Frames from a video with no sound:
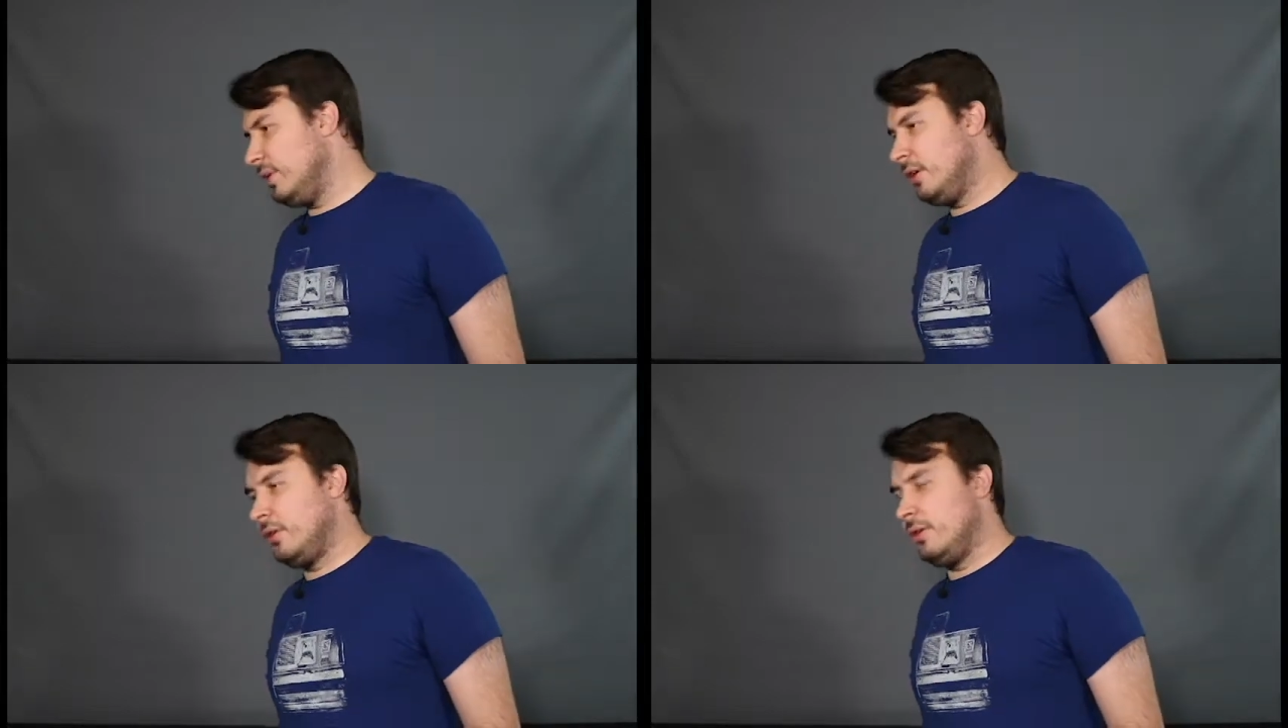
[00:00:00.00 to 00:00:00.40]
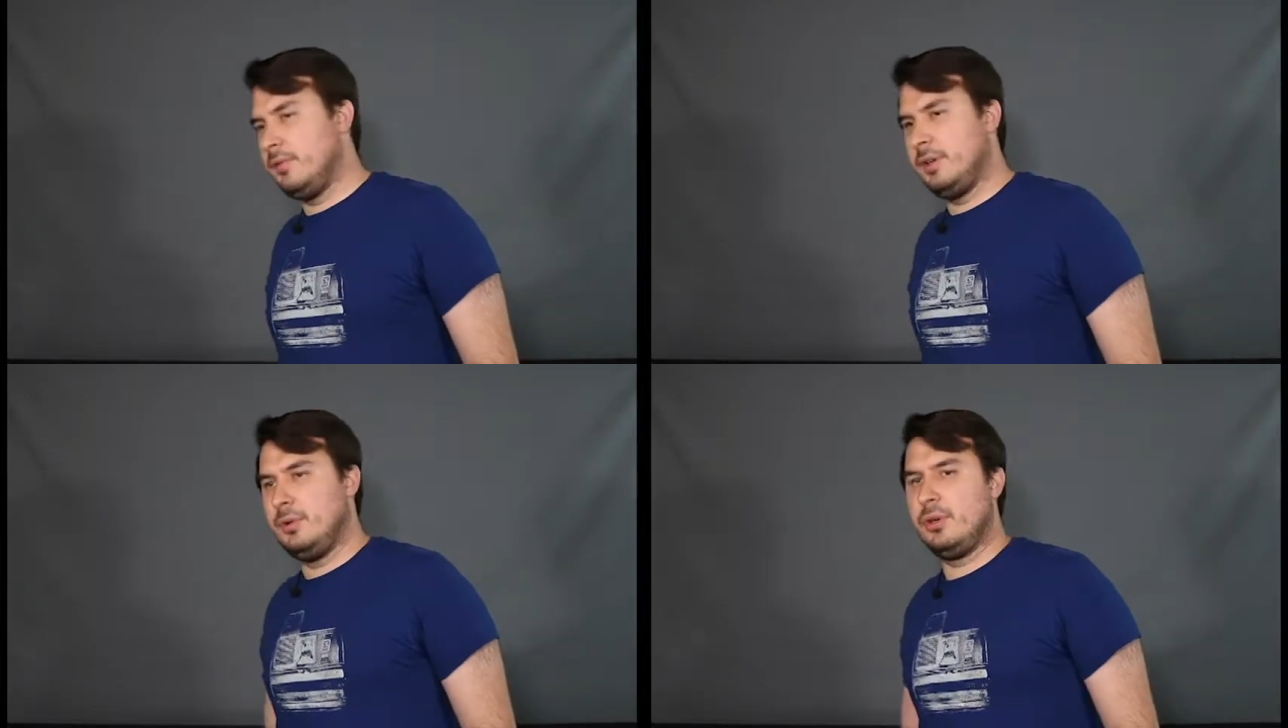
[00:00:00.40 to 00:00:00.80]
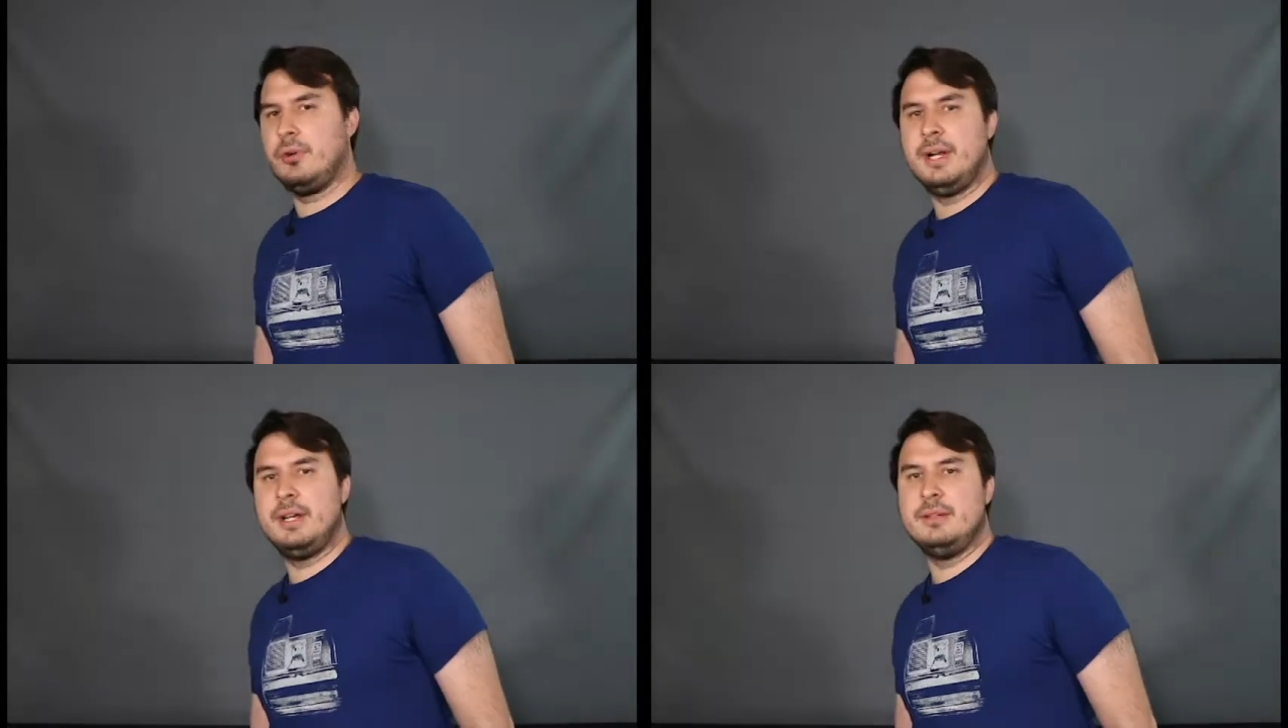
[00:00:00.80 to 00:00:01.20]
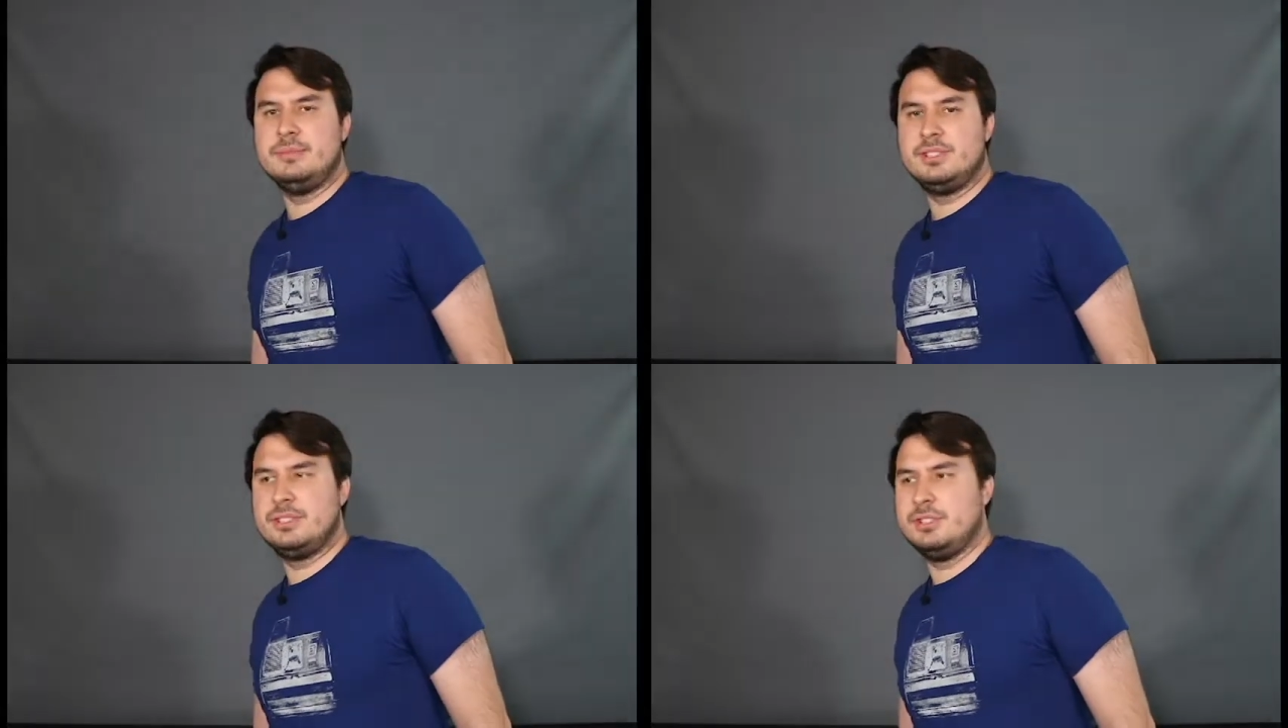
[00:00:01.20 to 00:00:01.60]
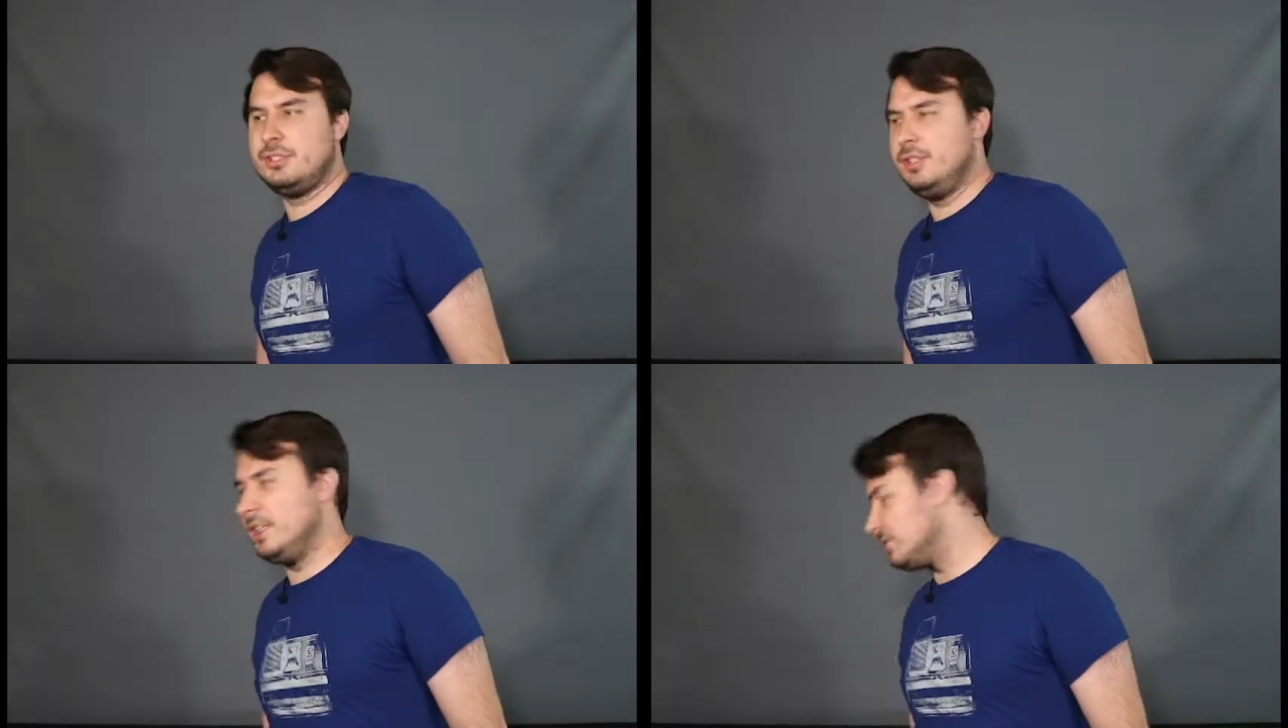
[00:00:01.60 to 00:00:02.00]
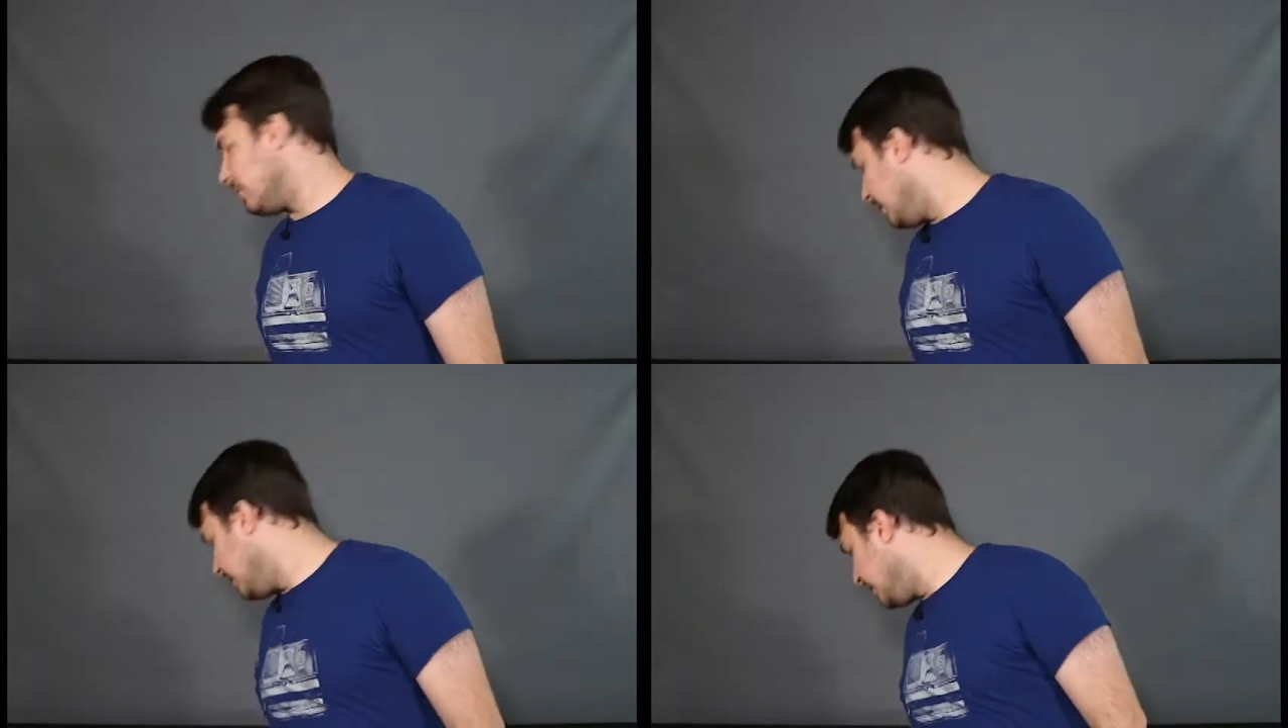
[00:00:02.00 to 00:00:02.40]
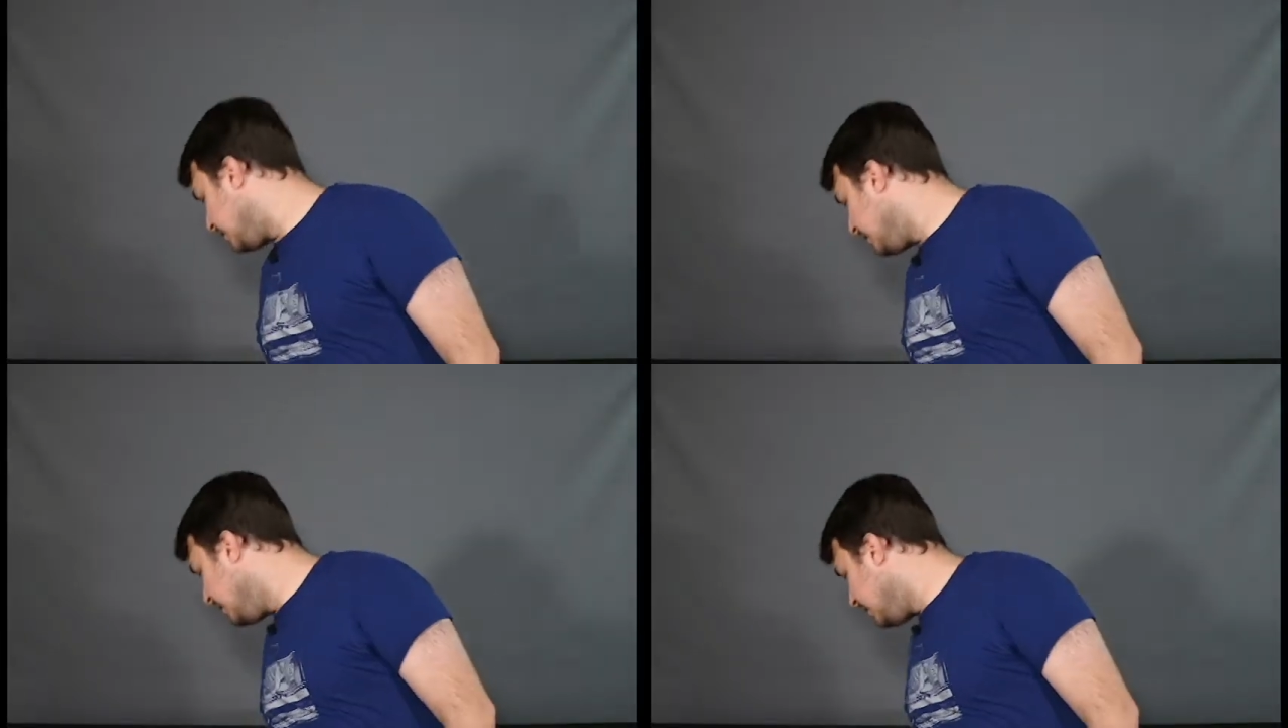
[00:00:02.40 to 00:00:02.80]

go over it real quick just to show you guys what it is.